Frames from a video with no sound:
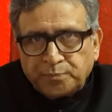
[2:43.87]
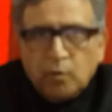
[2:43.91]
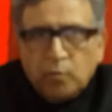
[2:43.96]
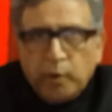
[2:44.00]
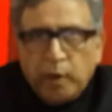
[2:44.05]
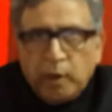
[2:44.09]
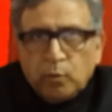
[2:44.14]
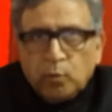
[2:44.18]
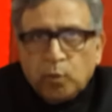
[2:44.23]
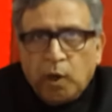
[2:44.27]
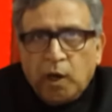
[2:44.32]

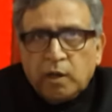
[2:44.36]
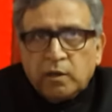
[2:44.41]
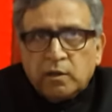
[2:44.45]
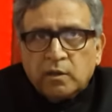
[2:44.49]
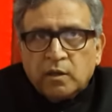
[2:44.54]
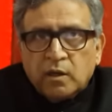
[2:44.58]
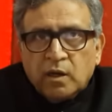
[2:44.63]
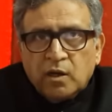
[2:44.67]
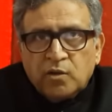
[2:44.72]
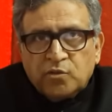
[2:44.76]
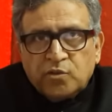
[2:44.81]
When
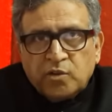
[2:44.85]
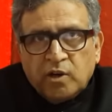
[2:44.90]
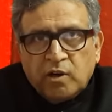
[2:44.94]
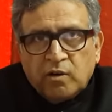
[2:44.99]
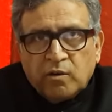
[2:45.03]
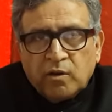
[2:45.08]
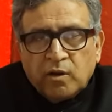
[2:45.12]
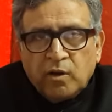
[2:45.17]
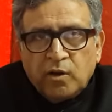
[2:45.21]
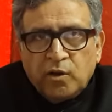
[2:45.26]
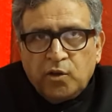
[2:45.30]
one
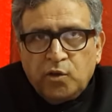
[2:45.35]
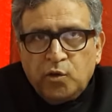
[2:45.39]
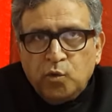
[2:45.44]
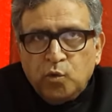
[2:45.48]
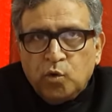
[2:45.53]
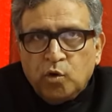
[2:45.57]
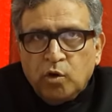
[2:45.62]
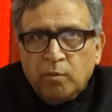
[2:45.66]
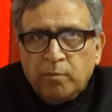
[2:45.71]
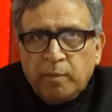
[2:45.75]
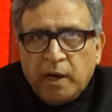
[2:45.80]
Sir
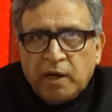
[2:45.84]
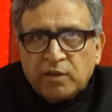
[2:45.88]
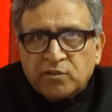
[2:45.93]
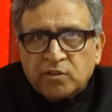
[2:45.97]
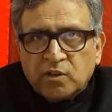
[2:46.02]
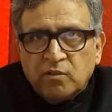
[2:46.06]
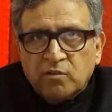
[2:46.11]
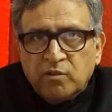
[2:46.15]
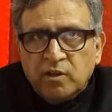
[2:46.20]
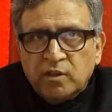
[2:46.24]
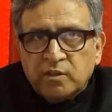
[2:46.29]
Hugo
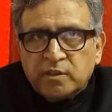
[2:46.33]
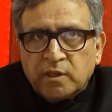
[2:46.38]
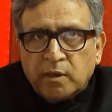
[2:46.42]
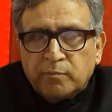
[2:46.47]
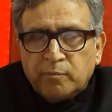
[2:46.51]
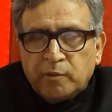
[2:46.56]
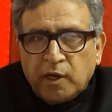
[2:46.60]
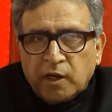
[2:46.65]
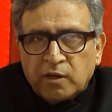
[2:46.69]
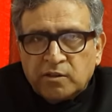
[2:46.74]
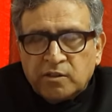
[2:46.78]
Baskervilles
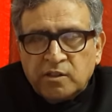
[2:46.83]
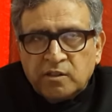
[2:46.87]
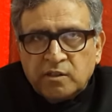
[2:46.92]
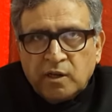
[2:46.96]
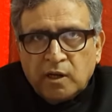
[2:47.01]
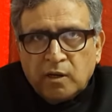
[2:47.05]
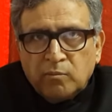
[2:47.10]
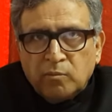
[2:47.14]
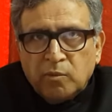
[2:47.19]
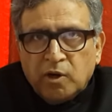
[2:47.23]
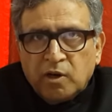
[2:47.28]
abducted
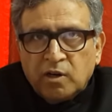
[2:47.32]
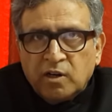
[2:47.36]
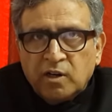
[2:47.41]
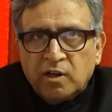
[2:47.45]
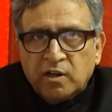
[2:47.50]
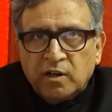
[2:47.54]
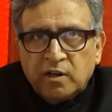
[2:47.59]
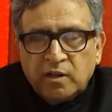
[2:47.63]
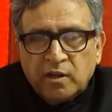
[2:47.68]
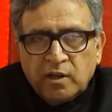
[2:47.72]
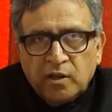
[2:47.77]
and
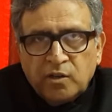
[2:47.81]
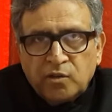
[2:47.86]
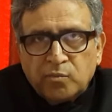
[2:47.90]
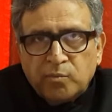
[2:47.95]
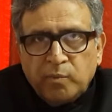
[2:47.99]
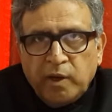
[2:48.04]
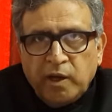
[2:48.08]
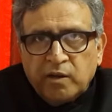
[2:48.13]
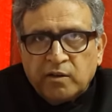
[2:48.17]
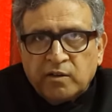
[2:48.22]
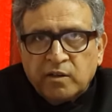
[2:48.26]
murdered his
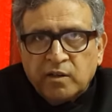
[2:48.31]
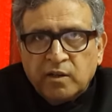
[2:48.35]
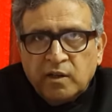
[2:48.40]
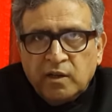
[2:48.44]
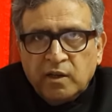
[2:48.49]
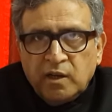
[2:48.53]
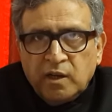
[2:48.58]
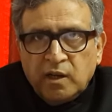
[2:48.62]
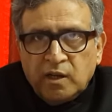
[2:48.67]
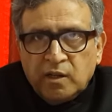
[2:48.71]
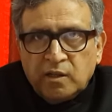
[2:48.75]
mate
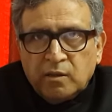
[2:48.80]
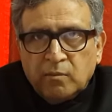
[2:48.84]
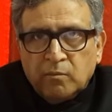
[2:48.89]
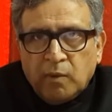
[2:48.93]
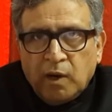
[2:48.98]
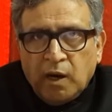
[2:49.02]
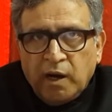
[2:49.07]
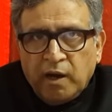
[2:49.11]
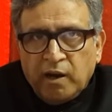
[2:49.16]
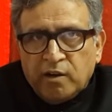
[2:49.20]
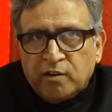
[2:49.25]
in the
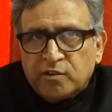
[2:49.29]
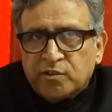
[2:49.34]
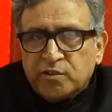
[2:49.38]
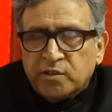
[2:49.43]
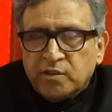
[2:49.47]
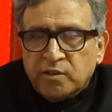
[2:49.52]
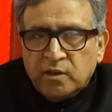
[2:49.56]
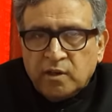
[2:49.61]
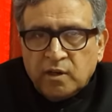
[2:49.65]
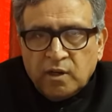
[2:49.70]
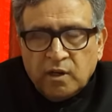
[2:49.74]

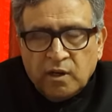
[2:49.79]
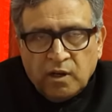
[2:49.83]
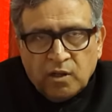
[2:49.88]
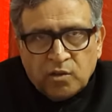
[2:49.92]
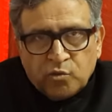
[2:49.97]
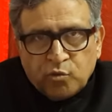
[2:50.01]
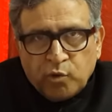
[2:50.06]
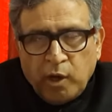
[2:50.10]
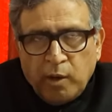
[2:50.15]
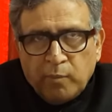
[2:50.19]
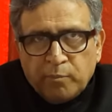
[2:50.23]
mires, a
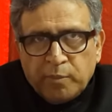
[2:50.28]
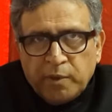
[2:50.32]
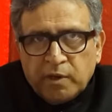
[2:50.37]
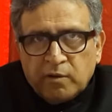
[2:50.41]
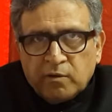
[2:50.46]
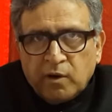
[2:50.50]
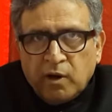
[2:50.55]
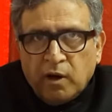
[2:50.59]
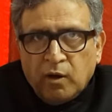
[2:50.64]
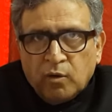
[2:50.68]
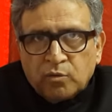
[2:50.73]
swampy
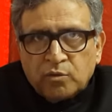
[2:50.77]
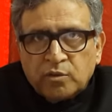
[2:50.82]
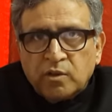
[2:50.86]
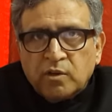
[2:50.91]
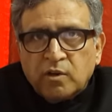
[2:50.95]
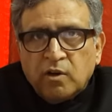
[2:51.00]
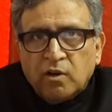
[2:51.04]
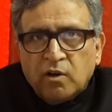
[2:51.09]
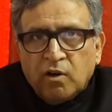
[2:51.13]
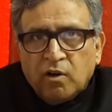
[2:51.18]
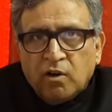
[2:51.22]

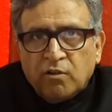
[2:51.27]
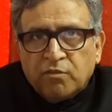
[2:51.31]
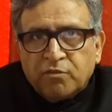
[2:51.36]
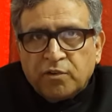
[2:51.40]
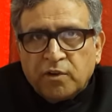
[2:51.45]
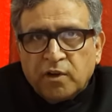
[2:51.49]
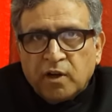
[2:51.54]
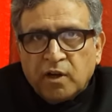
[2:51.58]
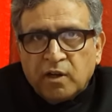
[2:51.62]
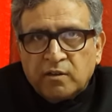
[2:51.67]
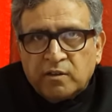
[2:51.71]
ground of
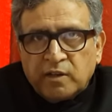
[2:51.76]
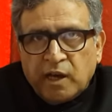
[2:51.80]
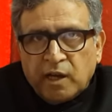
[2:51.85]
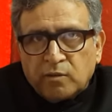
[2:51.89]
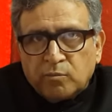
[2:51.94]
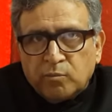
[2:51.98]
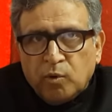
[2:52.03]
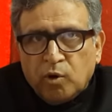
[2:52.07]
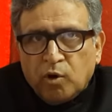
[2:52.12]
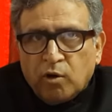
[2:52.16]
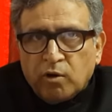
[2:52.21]

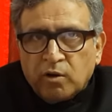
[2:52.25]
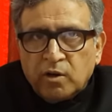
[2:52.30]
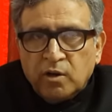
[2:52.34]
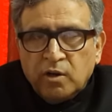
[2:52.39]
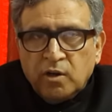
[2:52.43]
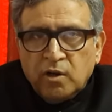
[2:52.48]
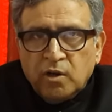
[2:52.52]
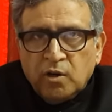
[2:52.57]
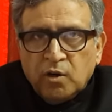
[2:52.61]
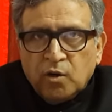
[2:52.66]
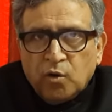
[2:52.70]
Dartmoor,
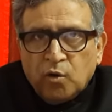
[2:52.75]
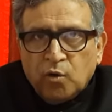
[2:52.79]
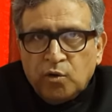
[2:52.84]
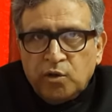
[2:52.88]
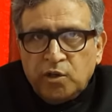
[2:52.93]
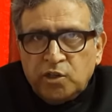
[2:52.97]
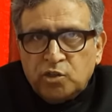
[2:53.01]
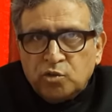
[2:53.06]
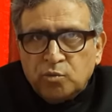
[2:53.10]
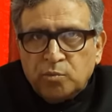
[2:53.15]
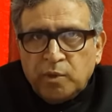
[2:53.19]

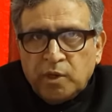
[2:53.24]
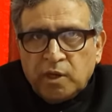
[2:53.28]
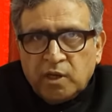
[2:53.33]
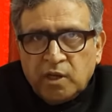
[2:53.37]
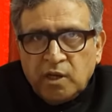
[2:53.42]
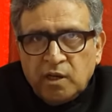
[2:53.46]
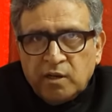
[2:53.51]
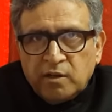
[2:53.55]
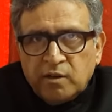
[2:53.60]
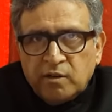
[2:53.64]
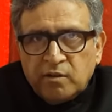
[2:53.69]
only to be
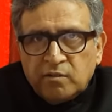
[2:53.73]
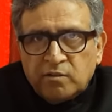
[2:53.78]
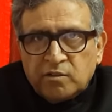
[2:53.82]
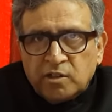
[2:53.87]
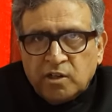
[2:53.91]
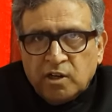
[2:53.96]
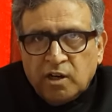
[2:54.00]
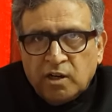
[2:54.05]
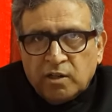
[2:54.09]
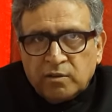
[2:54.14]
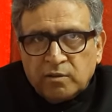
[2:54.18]
killed in
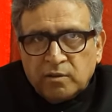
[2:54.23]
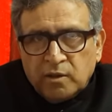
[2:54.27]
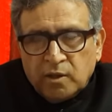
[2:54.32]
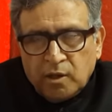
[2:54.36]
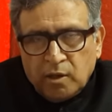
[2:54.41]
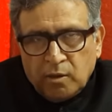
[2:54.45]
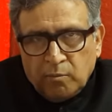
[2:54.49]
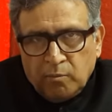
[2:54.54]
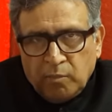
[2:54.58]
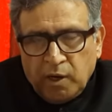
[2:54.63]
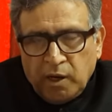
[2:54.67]
turn
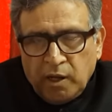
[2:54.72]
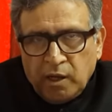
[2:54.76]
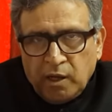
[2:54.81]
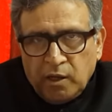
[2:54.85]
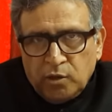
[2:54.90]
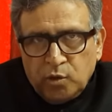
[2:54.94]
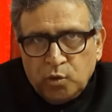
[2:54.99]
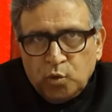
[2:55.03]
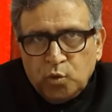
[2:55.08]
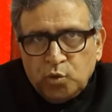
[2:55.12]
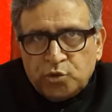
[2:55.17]
by
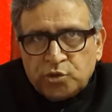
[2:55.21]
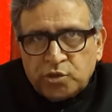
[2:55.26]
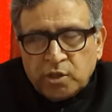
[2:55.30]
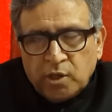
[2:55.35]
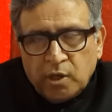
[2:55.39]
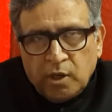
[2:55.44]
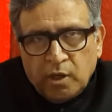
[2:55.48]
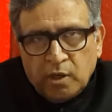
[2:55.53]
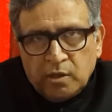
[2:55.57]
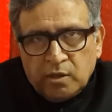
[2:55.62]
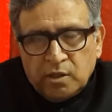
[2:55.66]
a huge
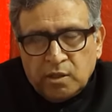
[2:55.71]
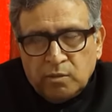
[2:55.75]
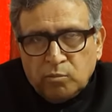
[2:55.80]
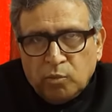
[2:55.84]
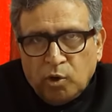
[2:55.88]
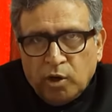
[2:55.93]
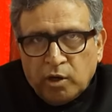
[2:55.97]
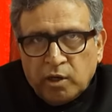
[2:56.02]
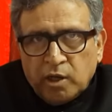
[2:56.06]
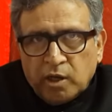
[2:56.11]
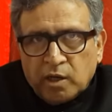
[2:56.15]

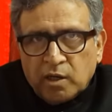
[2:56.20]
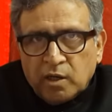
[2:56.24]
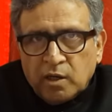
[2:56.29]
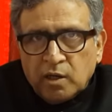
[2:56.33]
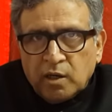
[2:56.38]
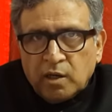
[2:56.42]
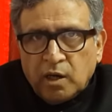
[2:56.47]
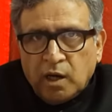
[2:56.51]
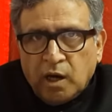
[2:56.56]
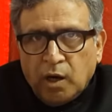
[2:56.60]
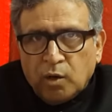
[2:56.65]
demonic
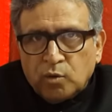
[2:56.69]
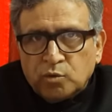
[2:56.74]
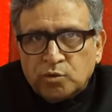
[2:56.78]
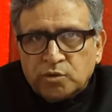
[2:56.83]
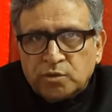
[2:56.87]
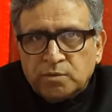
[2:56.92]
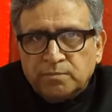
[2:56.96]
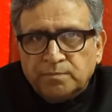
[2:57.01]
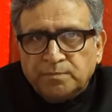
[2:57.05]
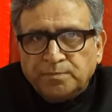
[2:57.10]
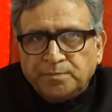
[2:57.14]

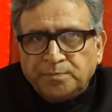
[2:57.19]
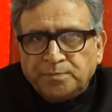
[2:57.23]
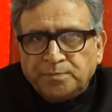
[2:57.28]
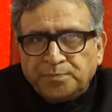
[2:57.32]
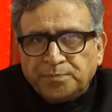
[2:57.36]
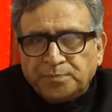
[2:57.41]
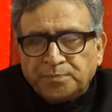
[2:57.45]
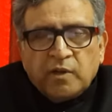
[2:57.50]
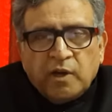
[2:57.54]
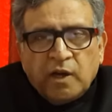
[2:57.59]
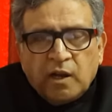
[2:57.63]
hound.
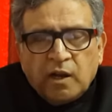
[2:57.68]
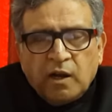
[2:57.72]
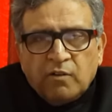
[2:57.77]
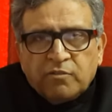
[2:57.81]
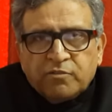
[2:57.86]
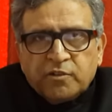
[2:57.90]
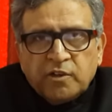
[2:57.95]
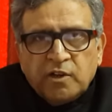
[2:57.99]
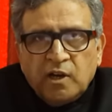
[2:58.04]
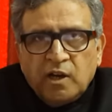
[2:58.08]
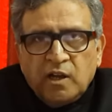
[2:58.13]

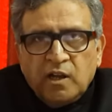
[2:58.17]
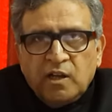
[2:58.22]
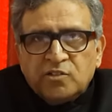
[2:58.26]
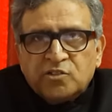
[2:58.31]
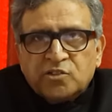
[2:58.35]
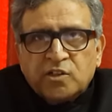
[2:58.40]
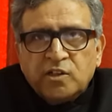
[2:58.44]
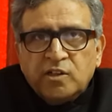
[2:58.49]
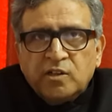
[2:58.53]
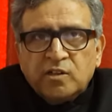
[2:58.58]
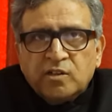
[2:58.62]
Thereafter,
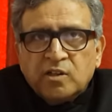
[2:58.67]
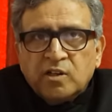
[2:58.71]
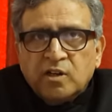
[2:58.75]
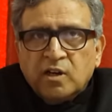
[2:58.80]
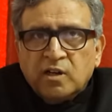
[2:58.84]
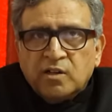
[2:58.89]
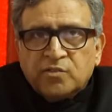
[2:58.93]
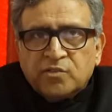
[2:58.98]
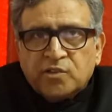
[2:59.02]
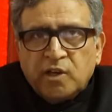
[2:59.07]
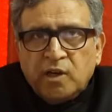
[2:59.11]
allegedly,
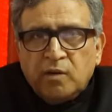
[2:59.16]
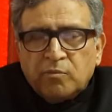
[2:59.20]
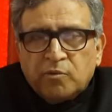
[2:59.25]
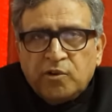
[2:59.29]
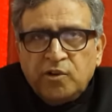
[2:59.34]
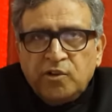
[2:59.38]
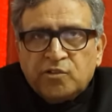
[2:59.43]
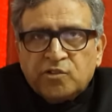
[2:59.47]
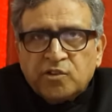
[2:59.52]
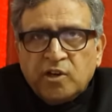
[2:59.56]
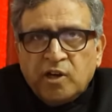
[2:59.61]
the same
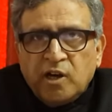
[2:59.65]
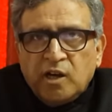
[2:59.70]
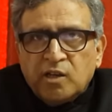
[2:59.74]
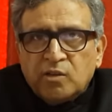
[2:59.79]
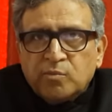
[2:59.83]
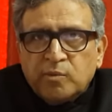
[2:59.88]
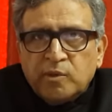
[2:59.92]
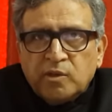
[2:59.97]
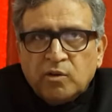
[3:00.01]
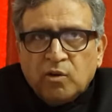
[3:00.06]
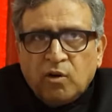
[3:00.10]
creature
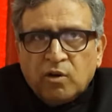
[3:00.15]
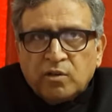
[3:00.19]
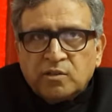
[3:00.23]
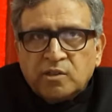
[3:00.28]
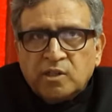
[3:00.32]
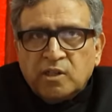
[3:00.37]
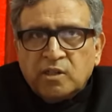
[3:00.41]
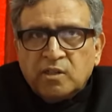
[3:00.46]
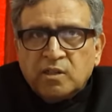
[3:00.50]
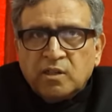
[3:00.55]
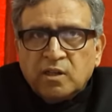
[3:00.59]
has been
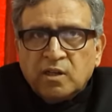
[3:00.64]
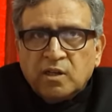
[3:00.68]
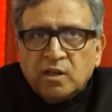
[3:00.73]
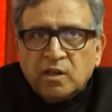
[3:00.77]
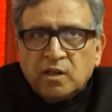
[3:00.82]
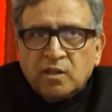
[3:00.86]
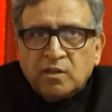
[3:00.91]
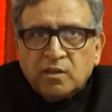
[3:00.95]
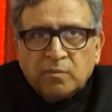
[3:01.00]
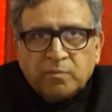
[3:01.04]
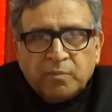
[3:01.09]
haunting
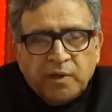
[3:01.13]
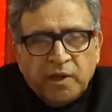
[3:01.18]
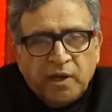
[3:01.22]
the